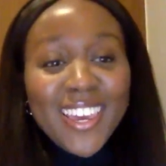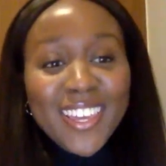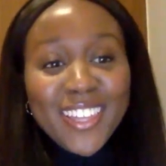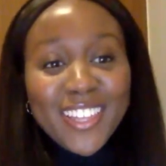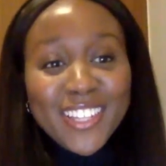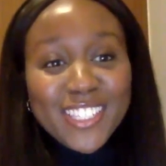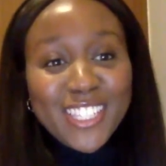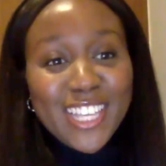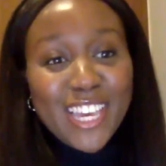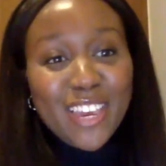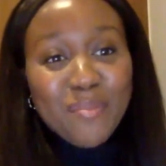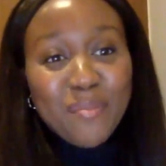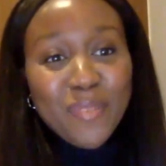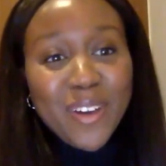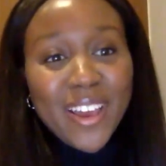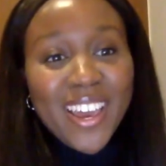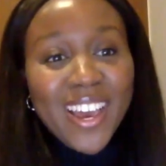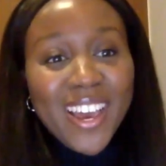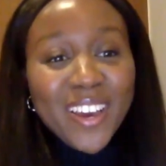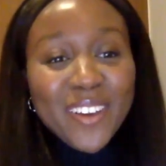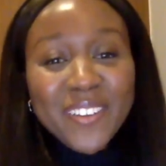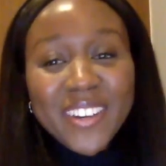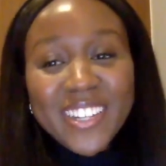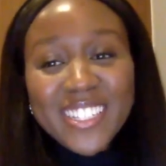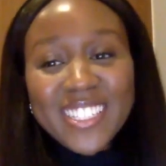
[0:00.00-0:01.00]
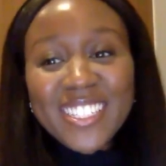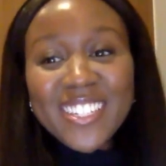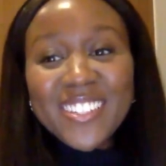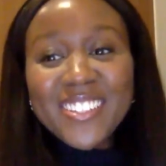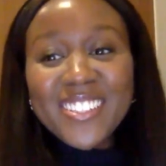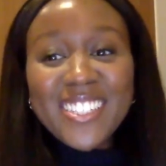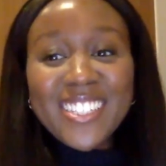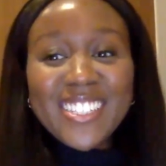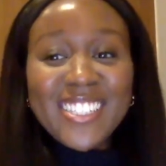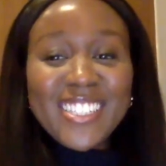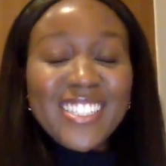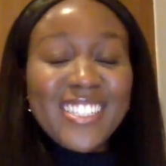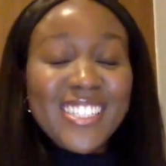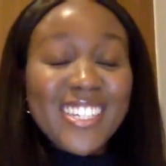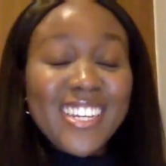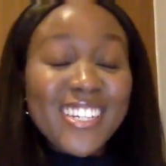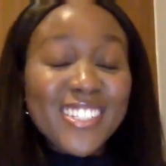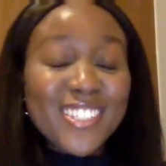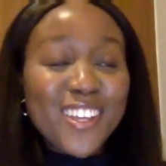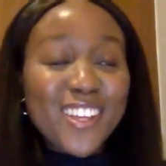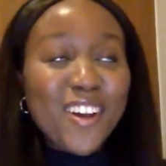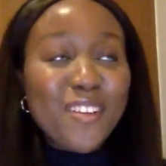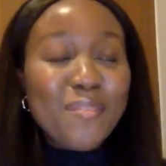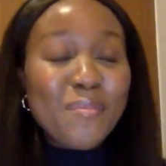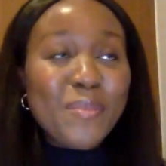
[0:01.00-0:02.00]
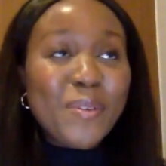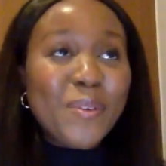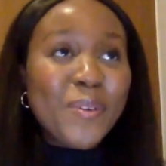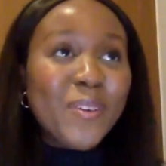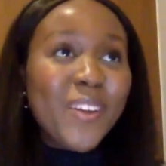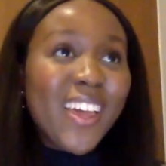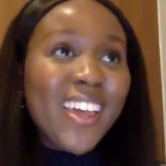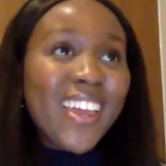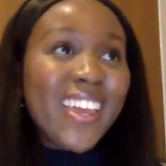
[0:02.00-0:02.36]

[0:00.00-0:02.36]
In the same way, I always use this as an example.